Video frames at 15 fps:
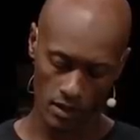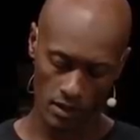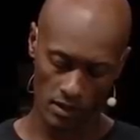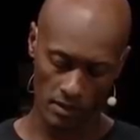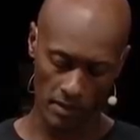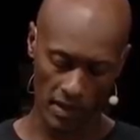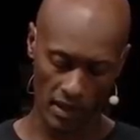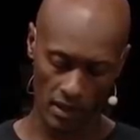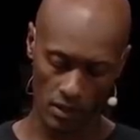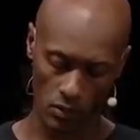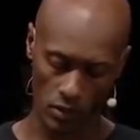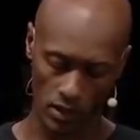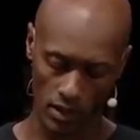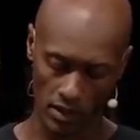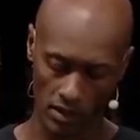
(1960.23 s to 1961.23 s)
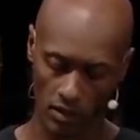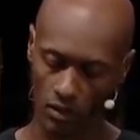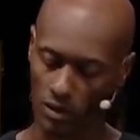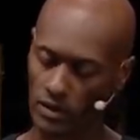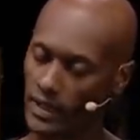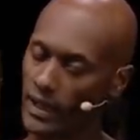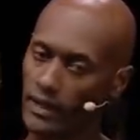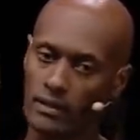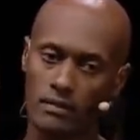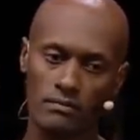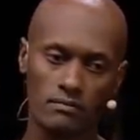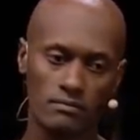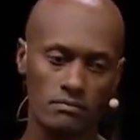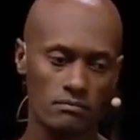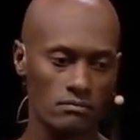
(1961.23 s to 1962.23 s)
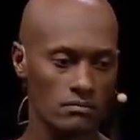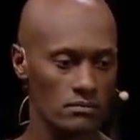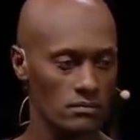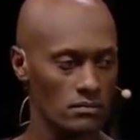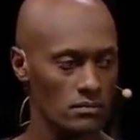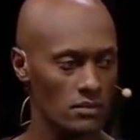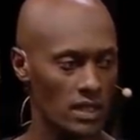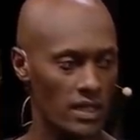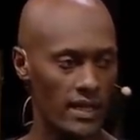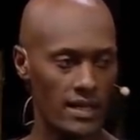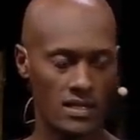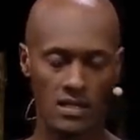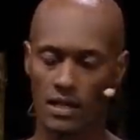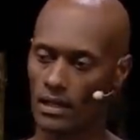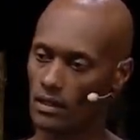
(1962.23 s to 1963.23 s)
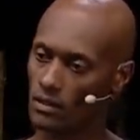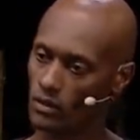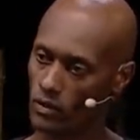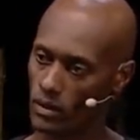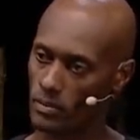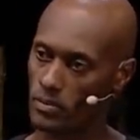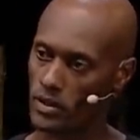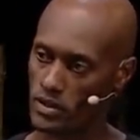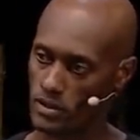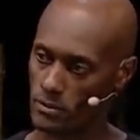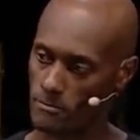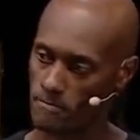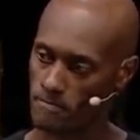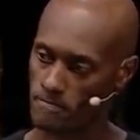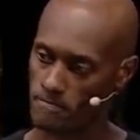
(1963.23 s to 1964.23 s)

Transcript: The men were either all dead, in exile, or in prison.